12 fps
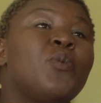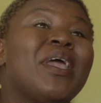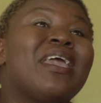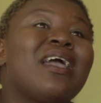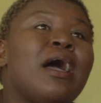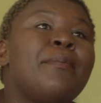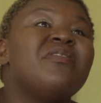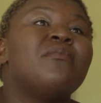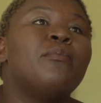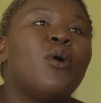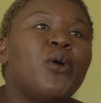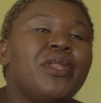waking up in the
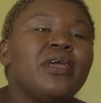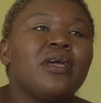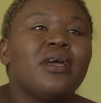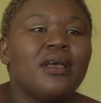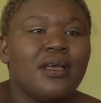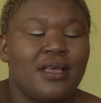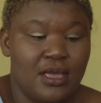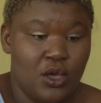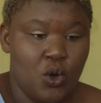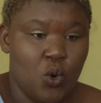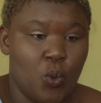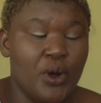morning.
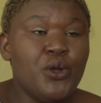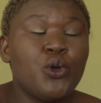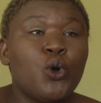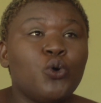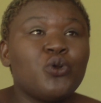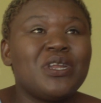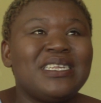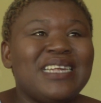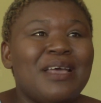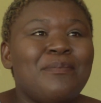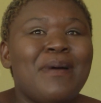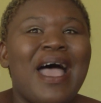When you go to the
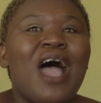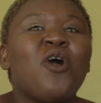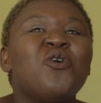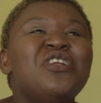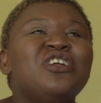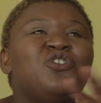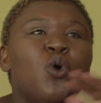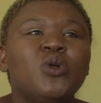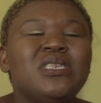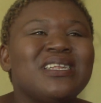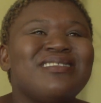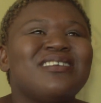tap, I'm going to
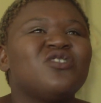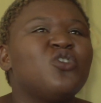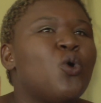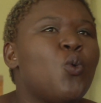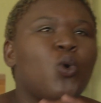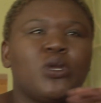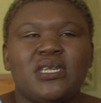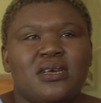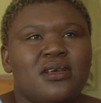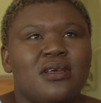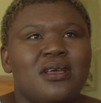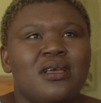tone say there's no water.
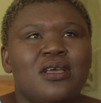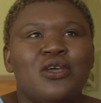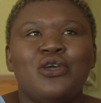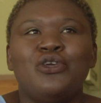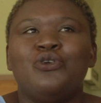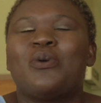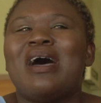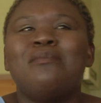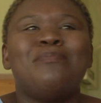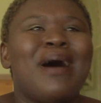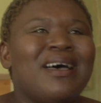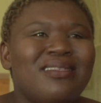You
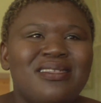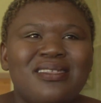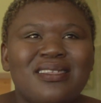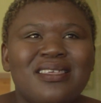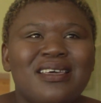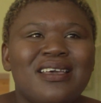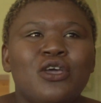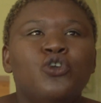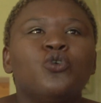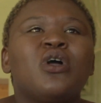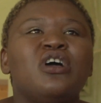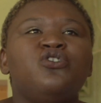can't bath.
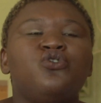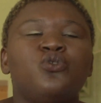You can't